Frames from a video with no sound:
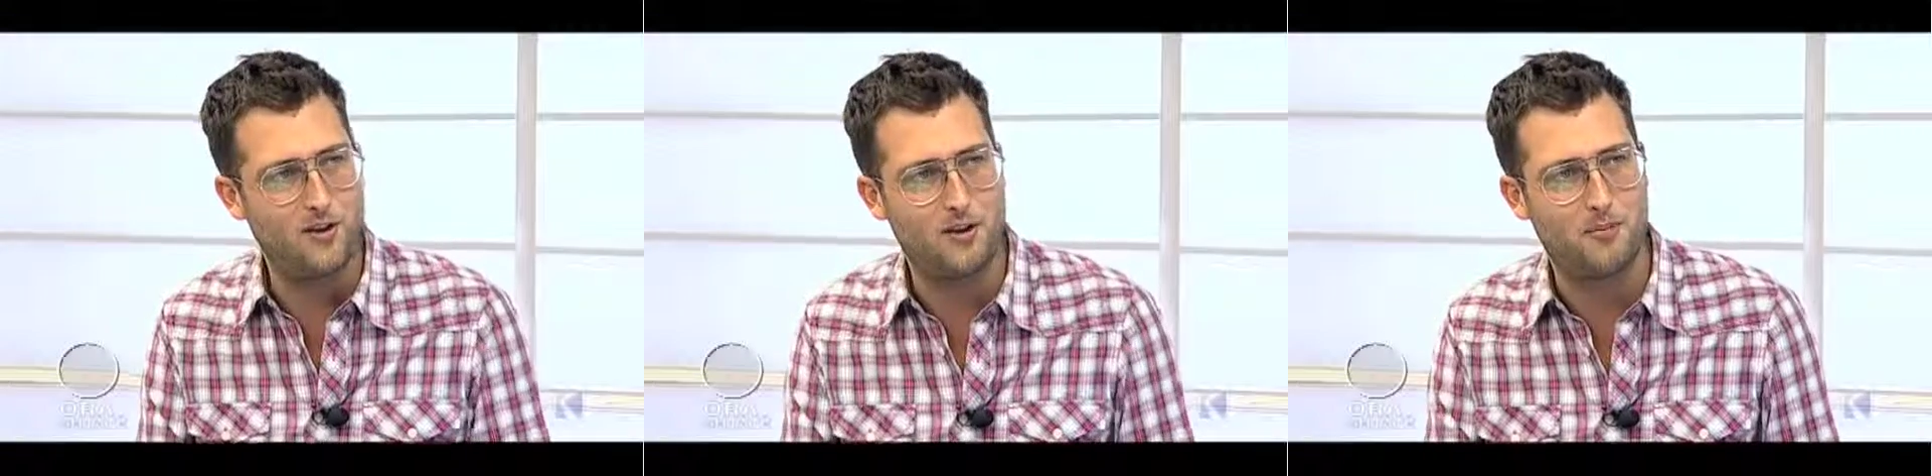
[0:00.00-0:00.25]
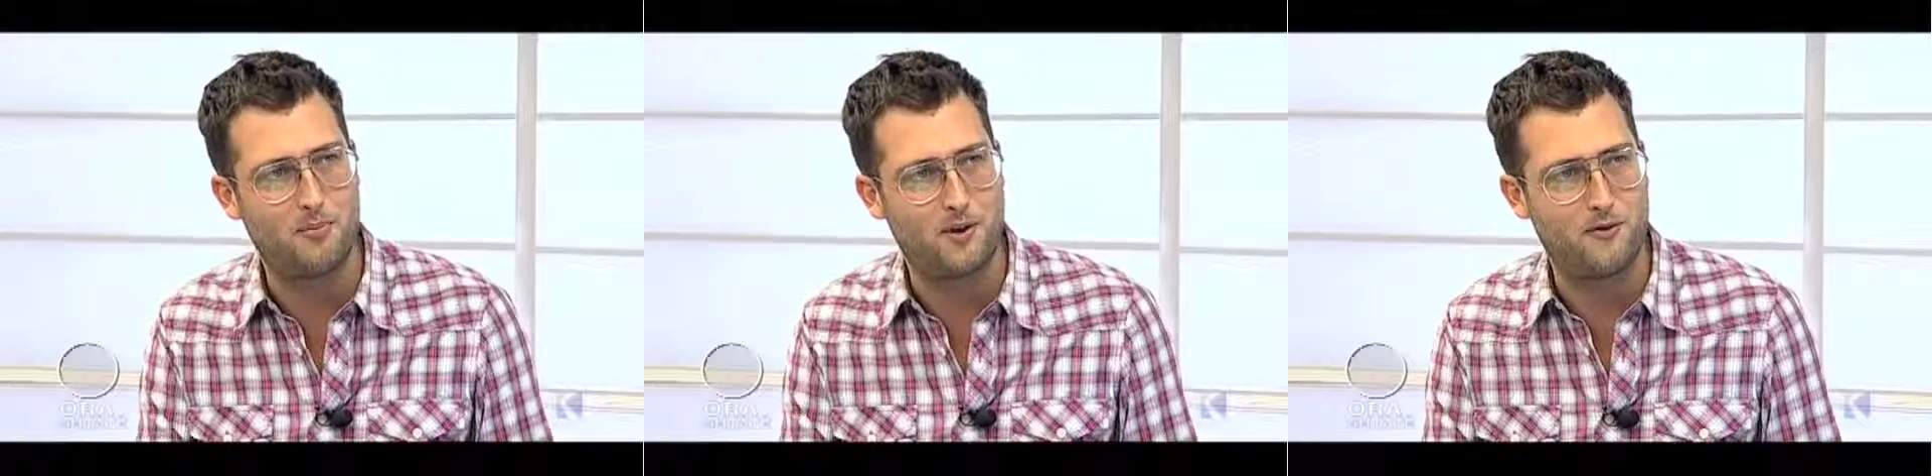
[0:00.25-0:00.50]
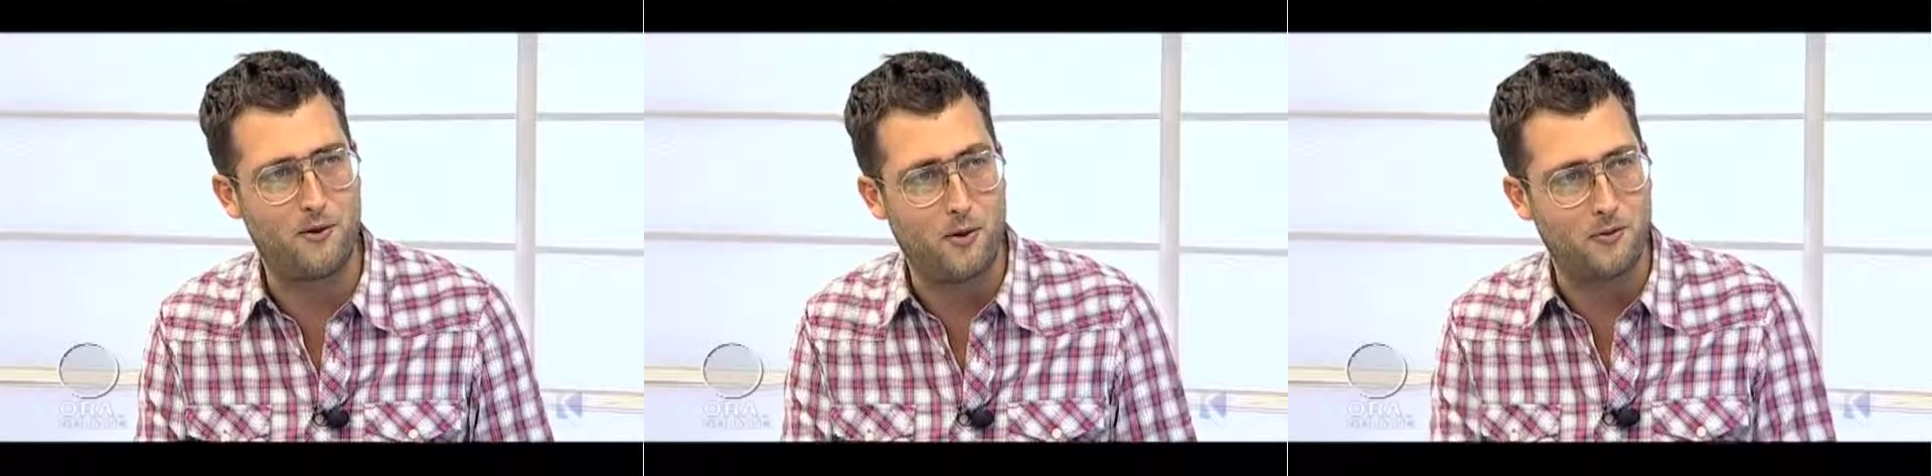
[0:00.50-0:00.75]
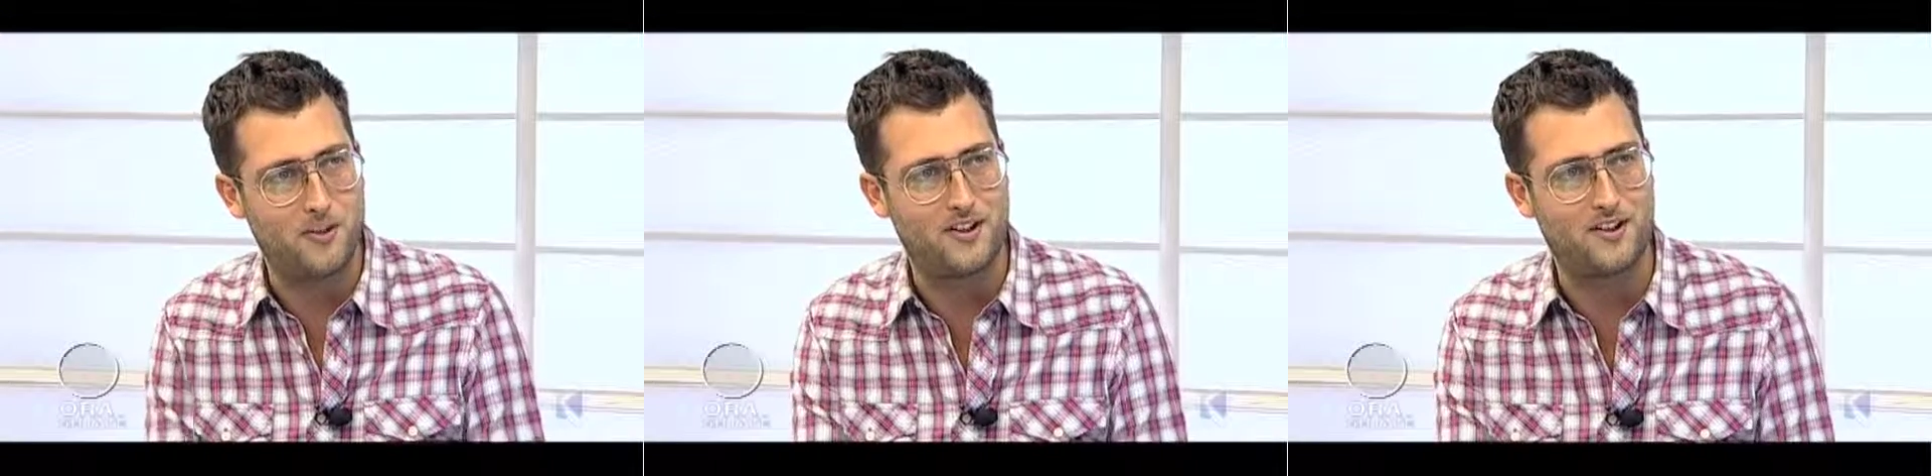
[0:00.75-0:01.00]
your
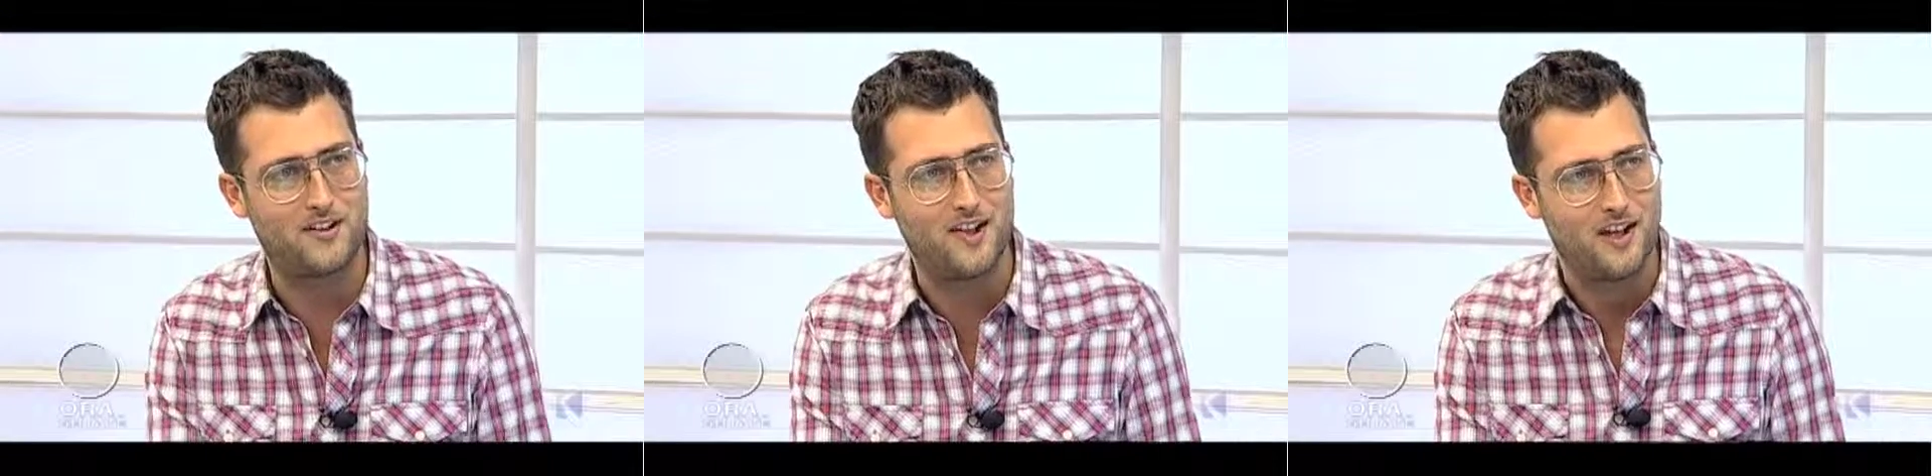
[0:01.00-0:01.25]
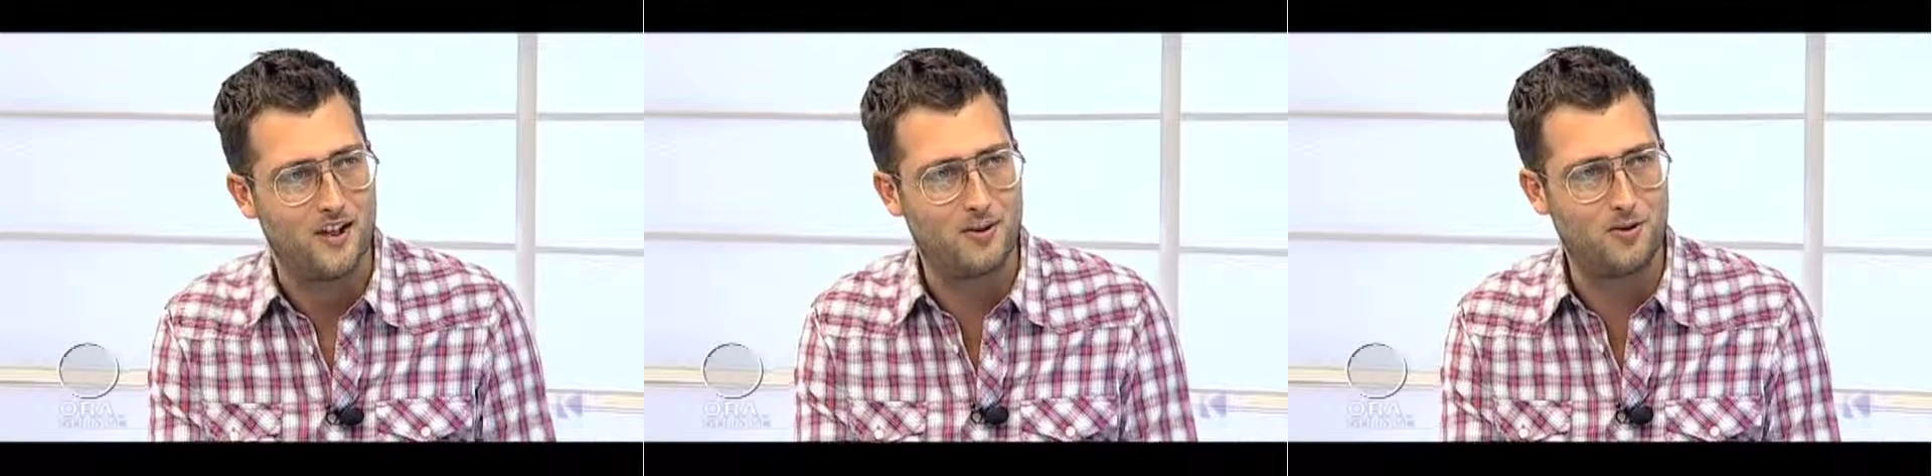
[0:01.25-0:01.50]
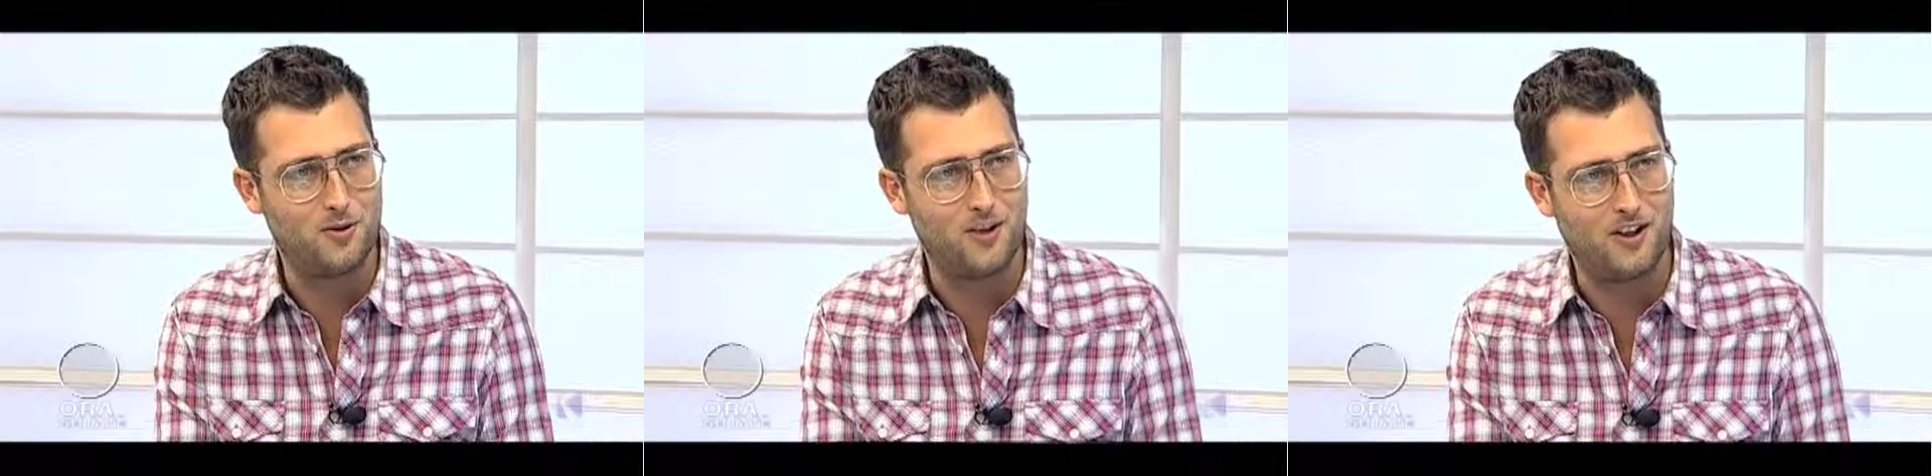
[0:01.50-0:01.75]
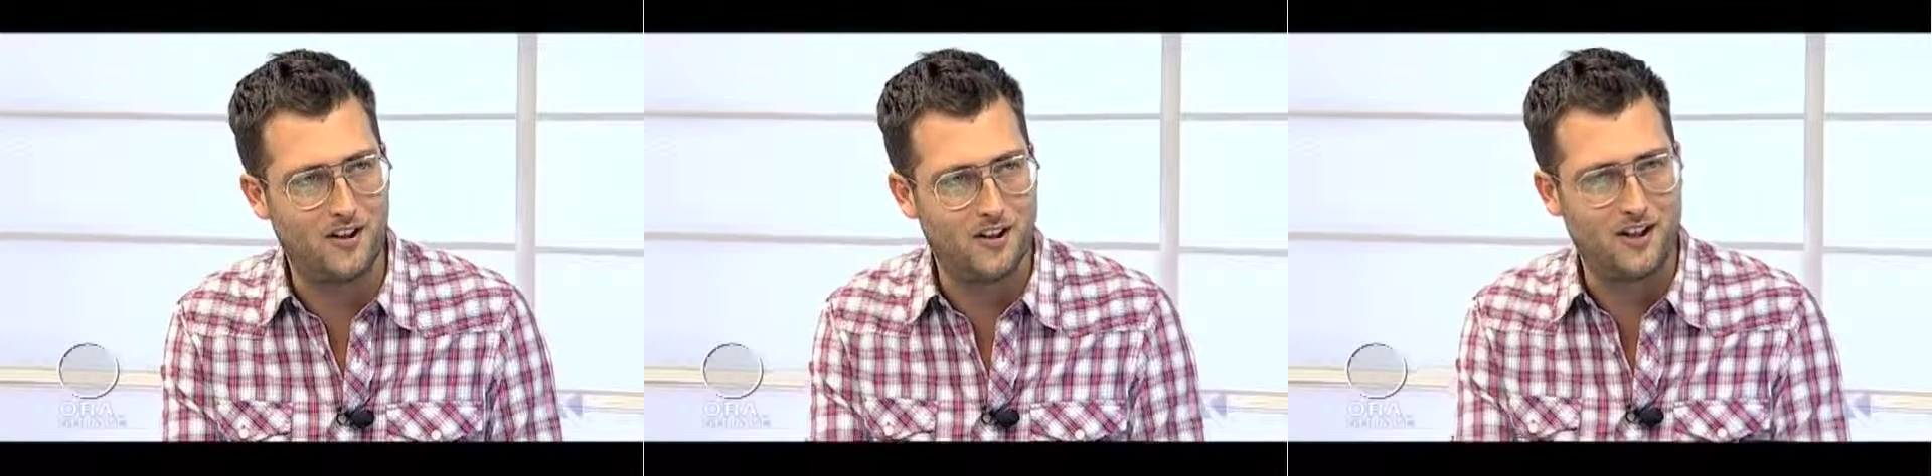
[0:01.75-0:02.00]
performances during